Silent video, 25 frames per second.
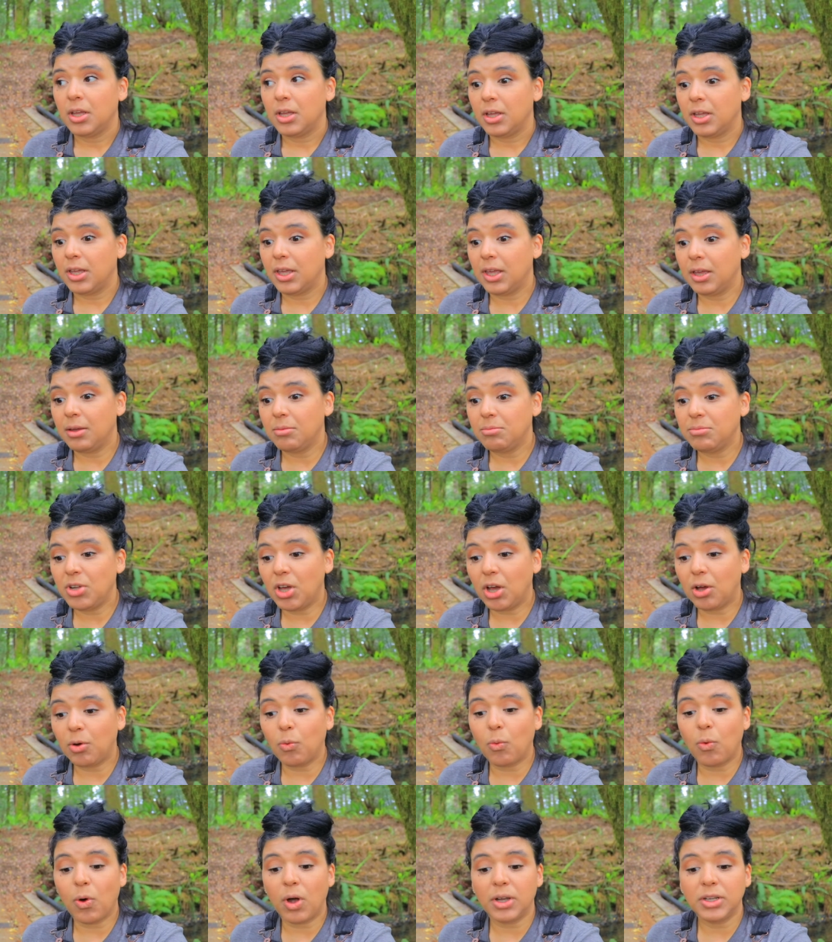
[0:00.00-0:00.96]
him
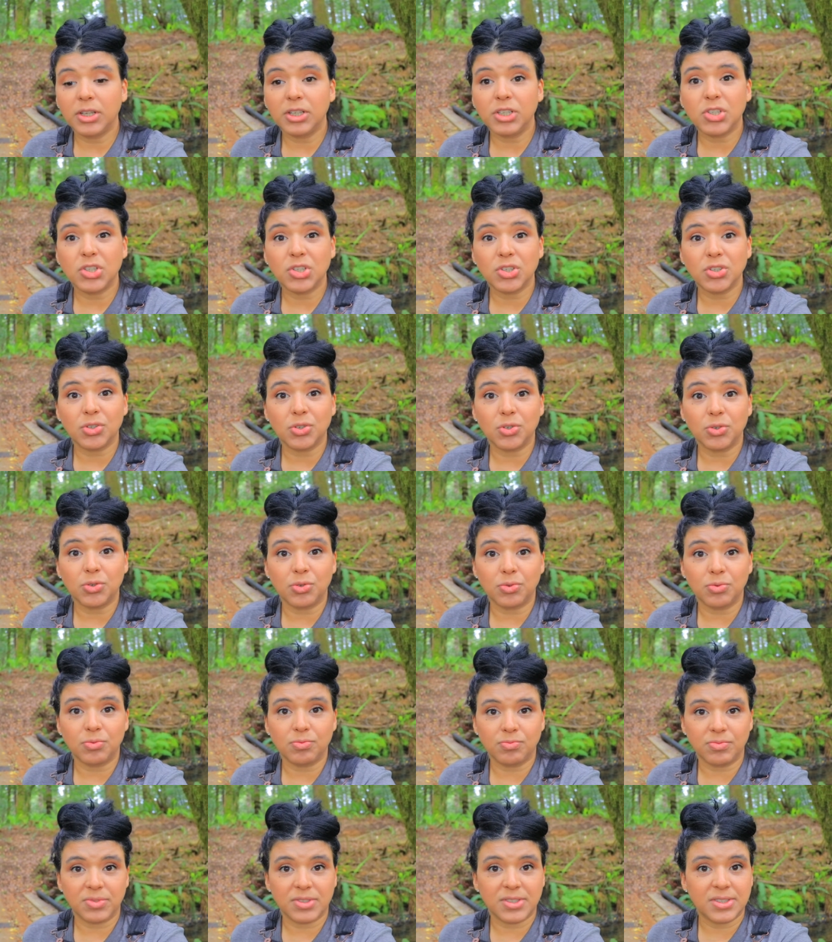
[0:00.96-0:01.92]
not wanting to
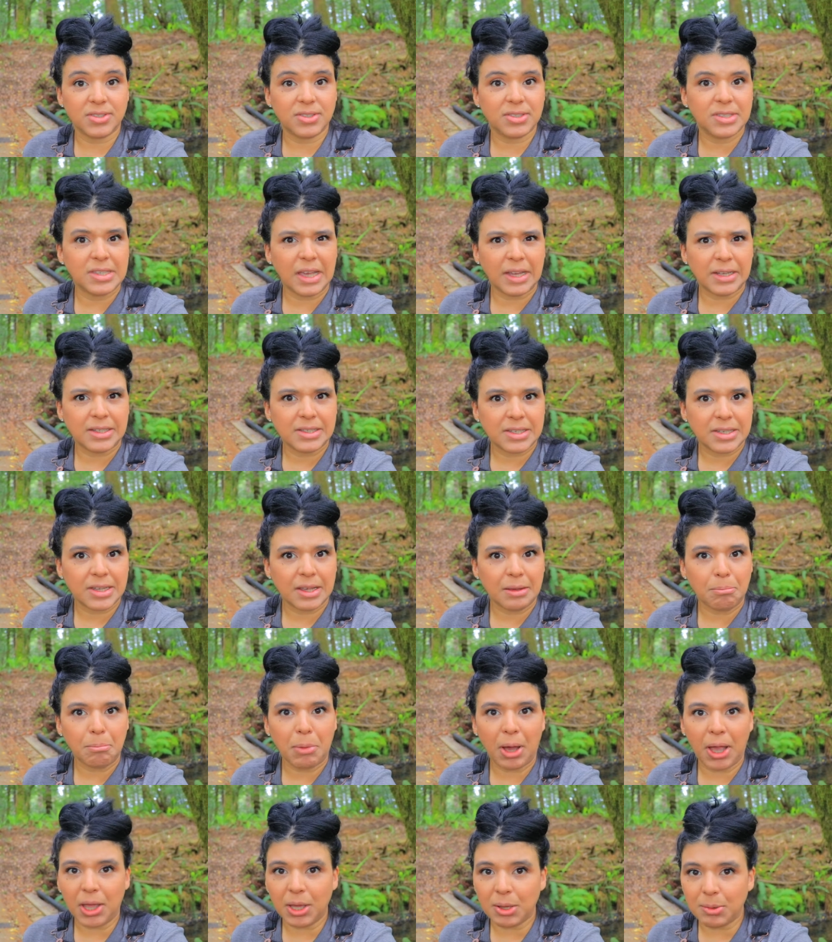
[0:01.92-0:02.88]
sit
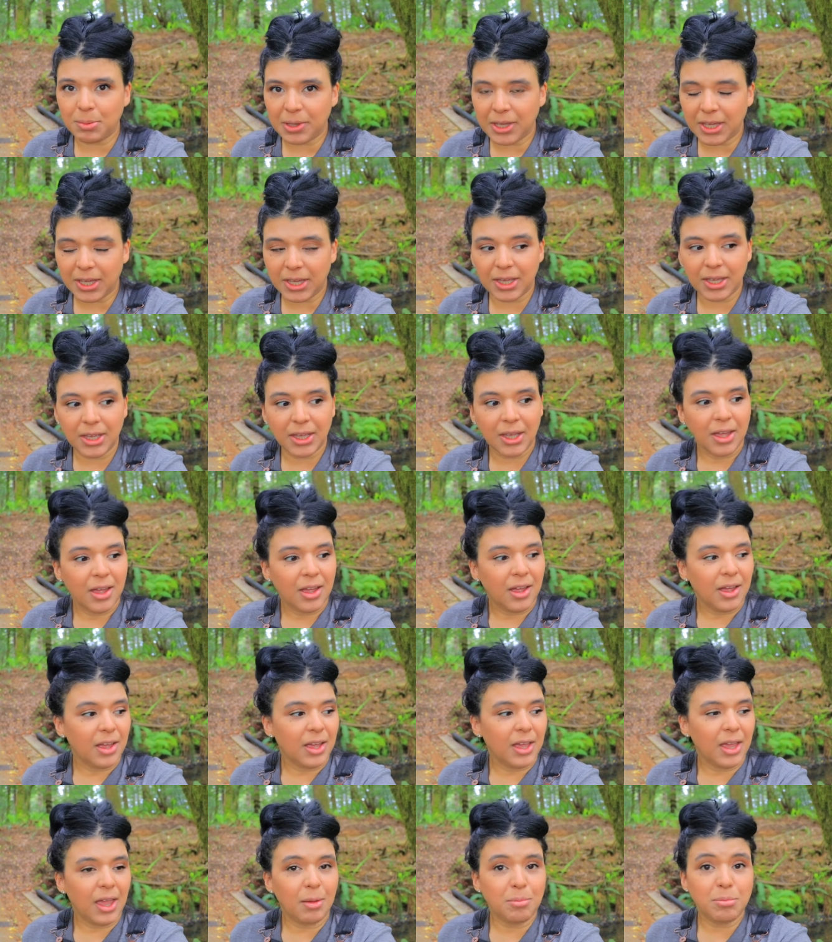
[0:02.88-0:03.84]
by me
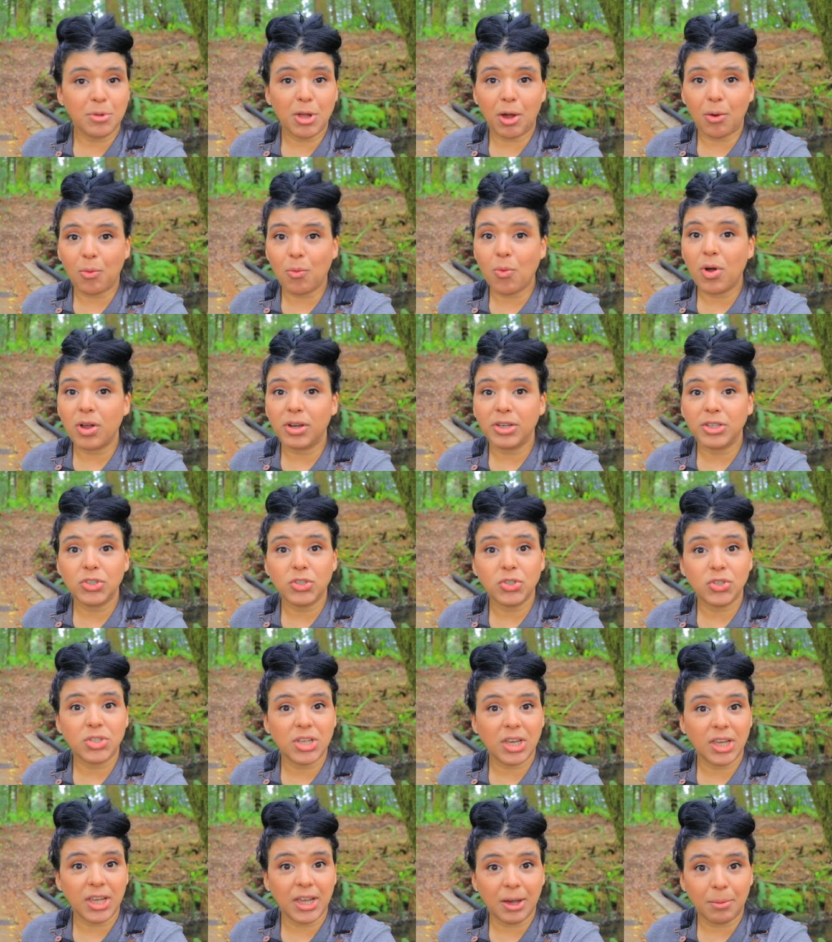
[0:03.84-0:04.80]
him not wanting to
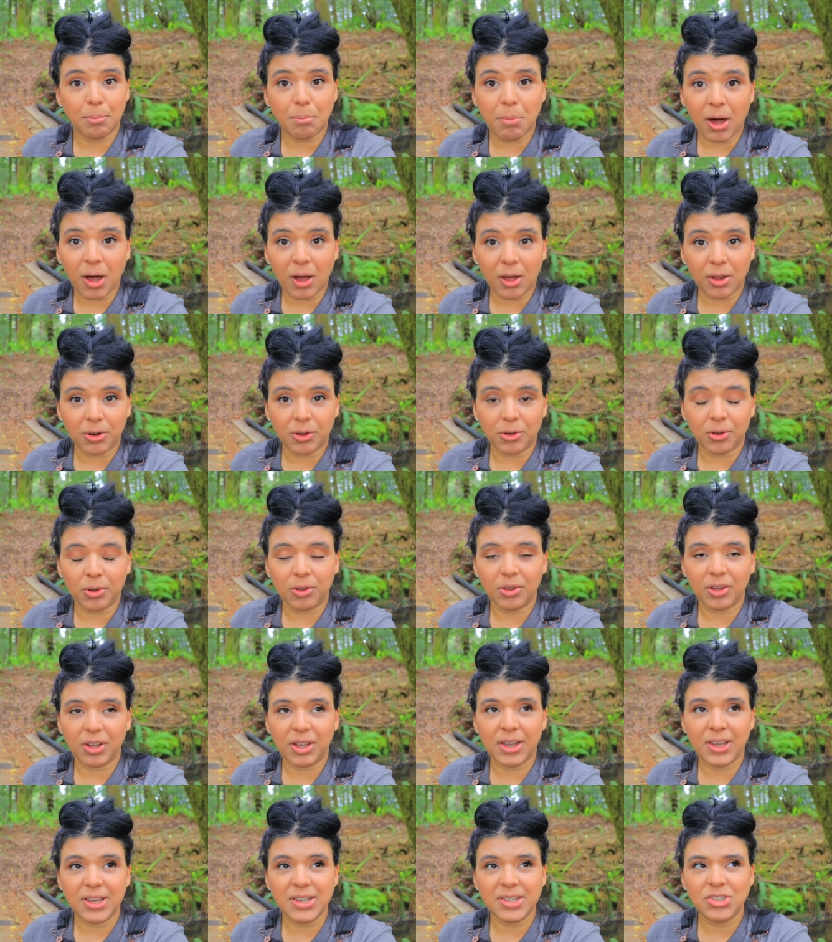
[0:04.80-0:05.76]
take a bottle
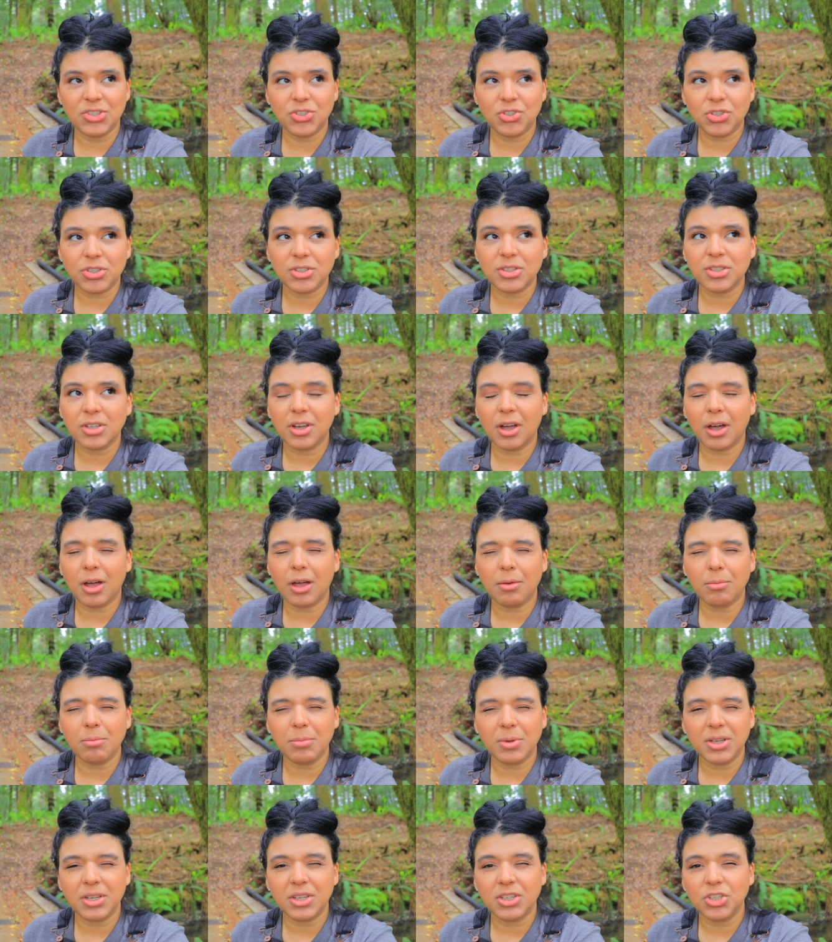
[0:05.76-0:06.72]
it's just a
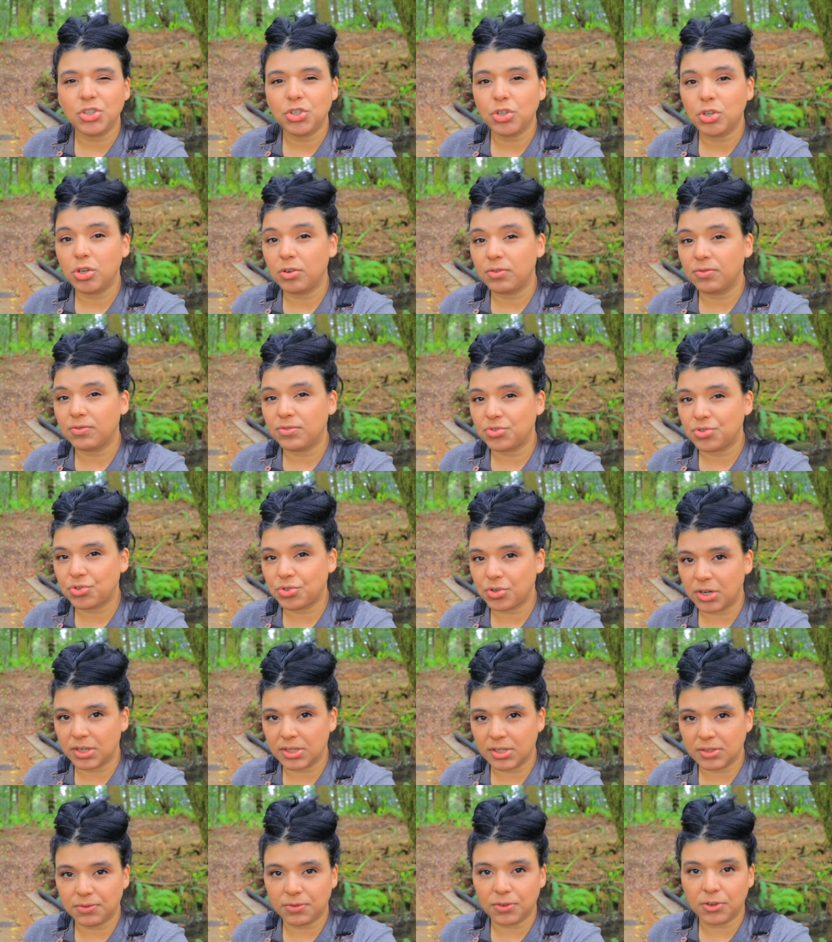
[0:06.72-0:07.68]
combination of
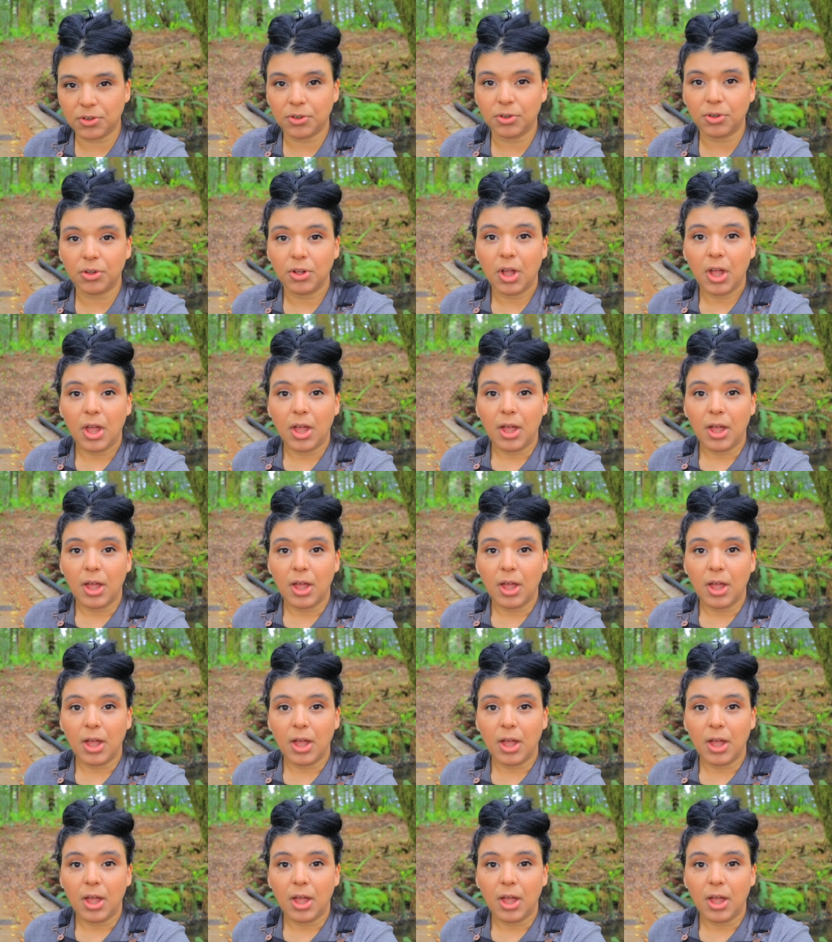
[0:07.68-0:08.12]
stressful